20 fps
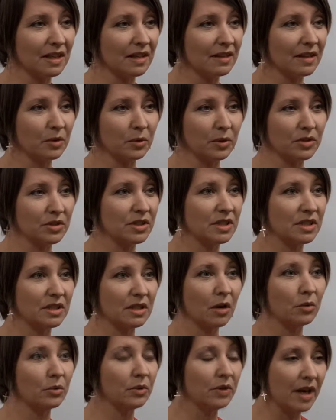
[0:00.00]
I think we just
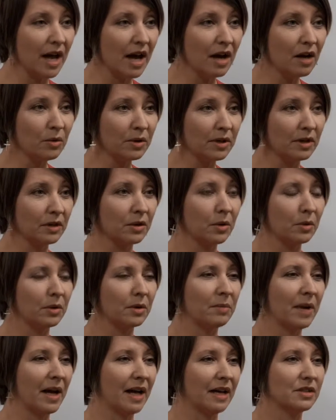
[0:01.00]
don't know. We don't know
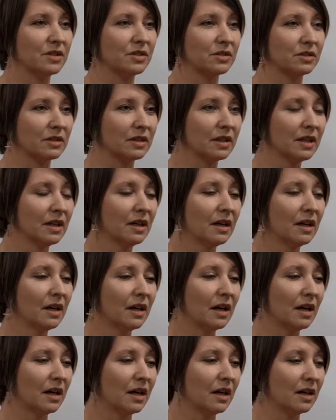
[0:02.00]
what a pastor
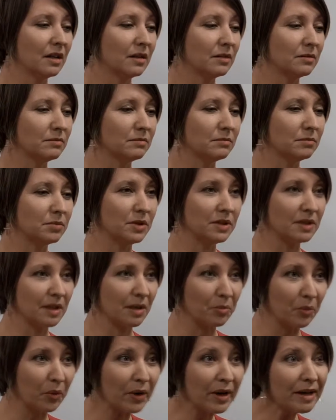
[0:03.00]
puts
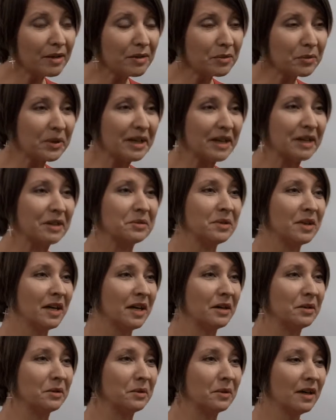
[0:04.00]
up with. We don't
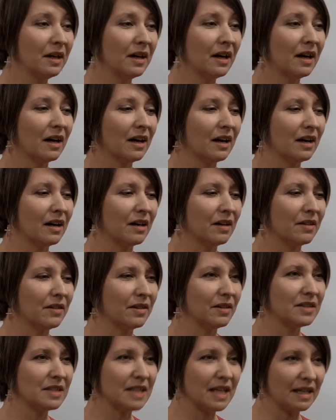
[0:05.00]
know
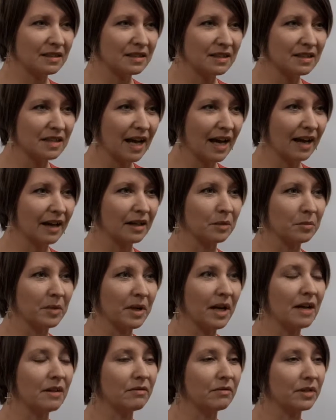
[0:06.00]
that Satan's attacking
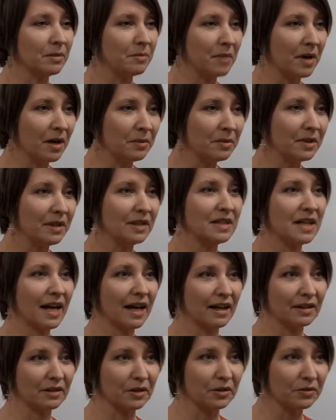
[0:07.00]
them at every moment,
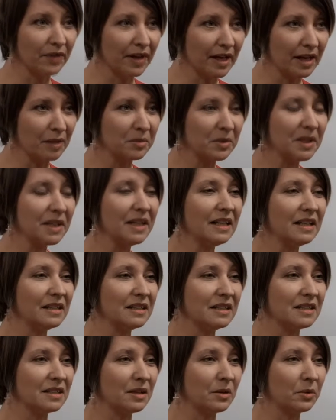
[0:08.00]
attacking their family,
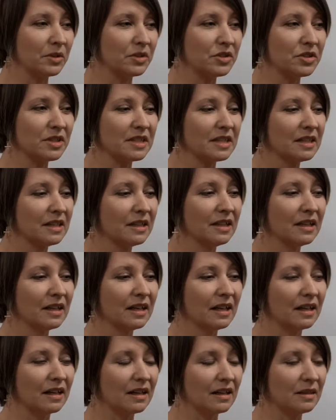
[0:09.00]
and so
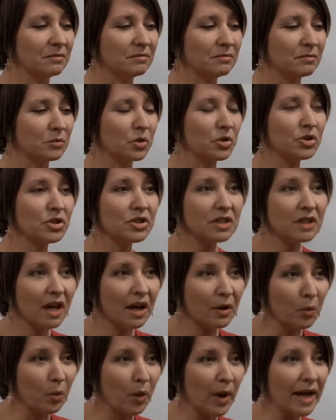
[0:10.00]
we're just
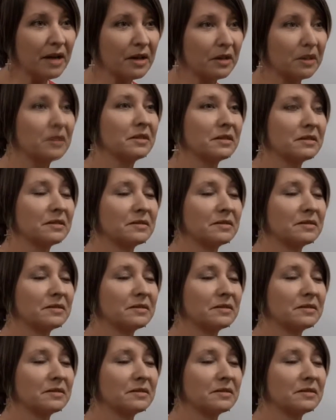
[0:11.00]
not aware.